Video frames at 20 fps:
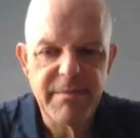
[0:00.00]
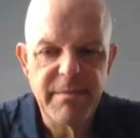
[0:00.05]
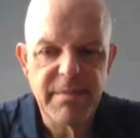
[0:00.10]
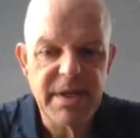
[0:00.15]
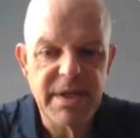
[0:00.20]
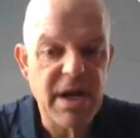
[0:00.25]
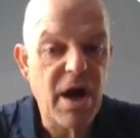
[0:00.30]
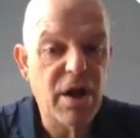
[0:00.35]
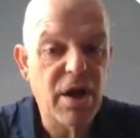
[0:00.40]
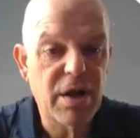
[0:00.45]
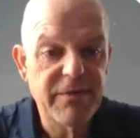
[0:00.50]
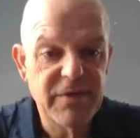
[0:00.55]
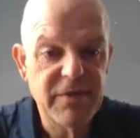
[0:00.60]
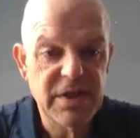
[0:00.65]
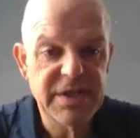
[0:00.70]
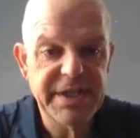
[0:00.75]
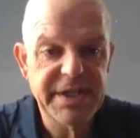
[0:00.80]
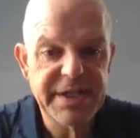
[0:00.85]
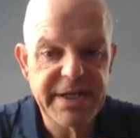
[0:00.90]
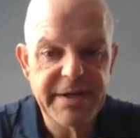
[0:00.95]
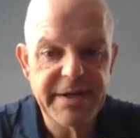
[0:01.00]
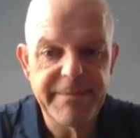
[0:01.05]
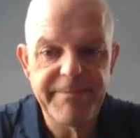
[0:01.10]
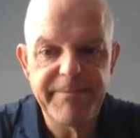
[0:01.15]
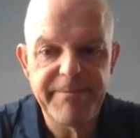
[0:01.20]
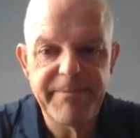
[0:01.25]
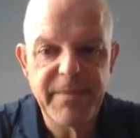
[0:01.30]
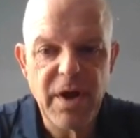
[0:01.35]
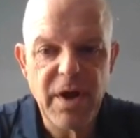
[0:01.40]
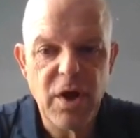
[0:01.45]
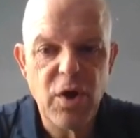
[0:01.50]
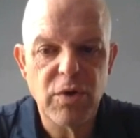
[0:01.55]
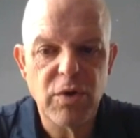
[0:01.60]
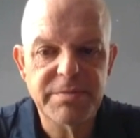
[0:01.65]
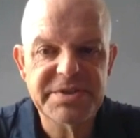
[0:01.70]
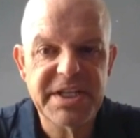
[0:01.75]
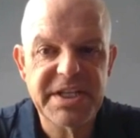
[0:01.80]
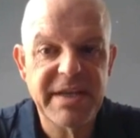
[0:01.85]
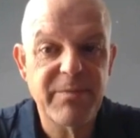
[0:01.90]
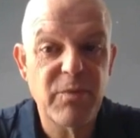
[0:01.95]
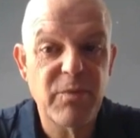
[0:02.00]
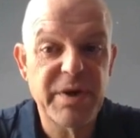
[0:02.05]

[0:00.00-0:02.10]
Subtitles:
In all of La Liga, home team